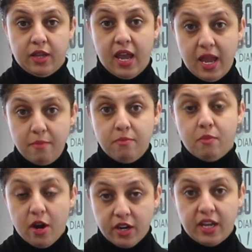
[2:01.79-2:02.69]
aim
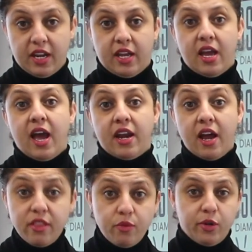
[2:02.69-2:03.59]
marketing at
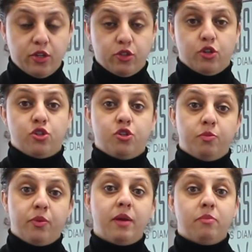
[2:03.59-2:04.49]
other realtors to
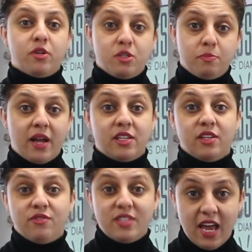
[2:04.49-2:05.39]
bring
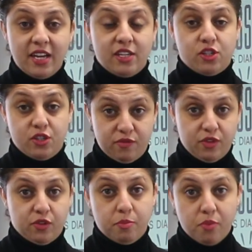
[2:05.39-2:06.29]
prospective tenants to
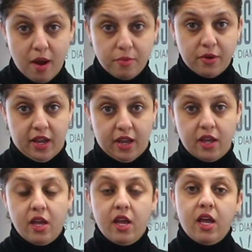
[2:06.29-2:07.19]
view the property.
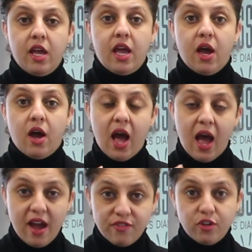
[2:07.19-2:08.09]

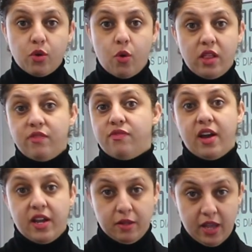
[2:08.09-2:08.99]
After
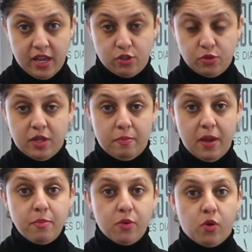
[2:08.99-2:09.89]
qualifying and doing the
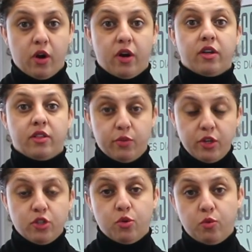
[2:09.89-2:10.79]
paperwork, the
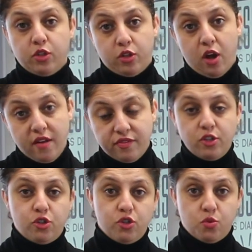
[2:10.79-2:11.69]
realtor will
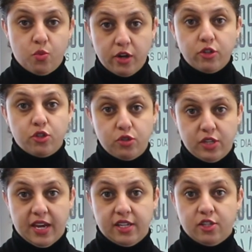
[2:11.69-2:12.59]
often choose one or two
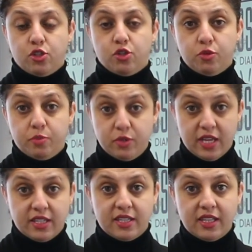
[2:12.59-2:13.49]
tenants to
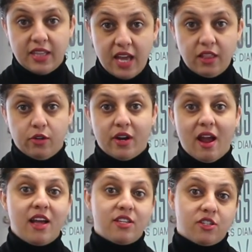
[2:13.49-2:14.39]
present to the landlord
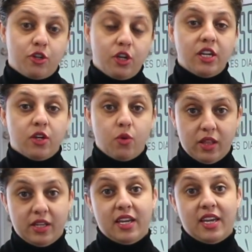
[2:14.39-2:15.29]
as good
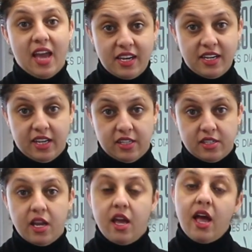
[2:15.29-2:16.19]
quality
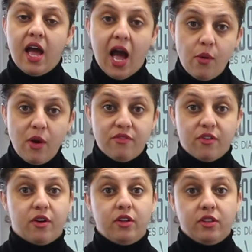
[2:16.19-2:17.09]
candidates.
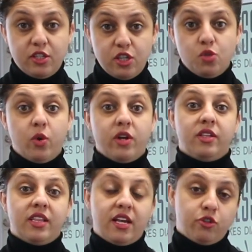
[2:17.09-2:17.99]
However, this is where the
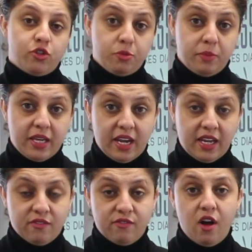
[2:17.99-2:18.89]
landlord should be getting
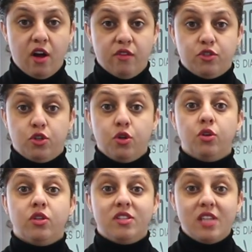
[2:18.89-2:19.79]
involved
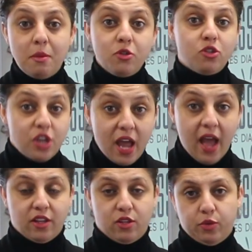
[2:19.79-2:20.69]
to double
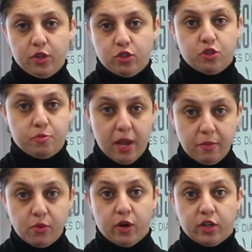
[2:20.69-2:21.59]
check the realtor's
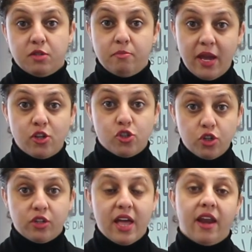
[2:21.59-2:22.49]
paperwork to make
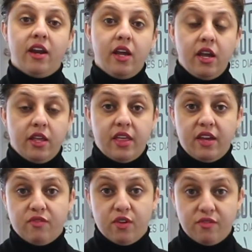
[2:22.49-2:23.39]
sure that
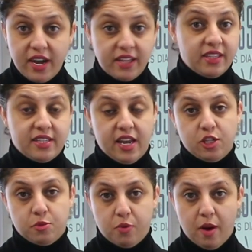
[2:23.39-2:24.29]
they've vetted the
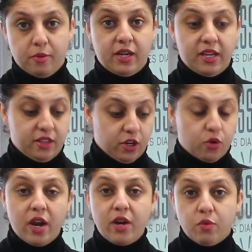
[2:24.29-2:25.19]
tenants properly, their
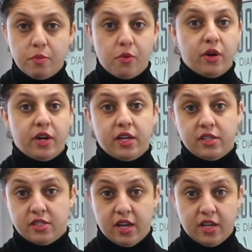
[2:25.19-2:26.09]
credit report
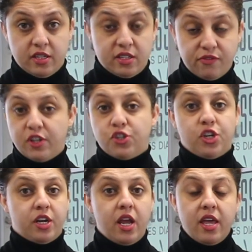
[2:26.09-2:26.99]
is
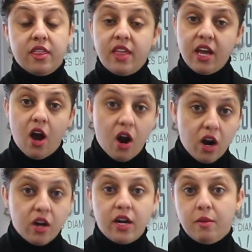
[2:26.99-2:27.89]
sufficient, they
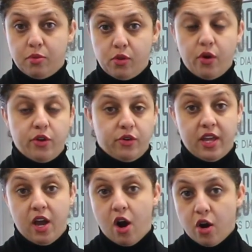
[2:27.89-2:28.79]
are employed or
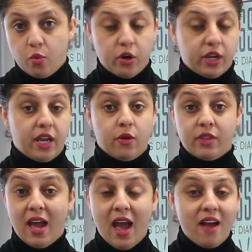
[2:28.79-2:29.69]
they are working, or
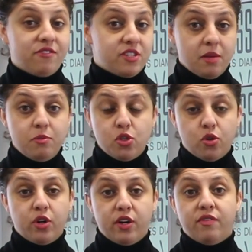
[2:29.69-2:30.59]
they have some
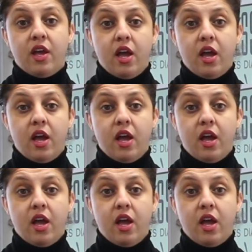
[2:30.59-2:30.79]
sort of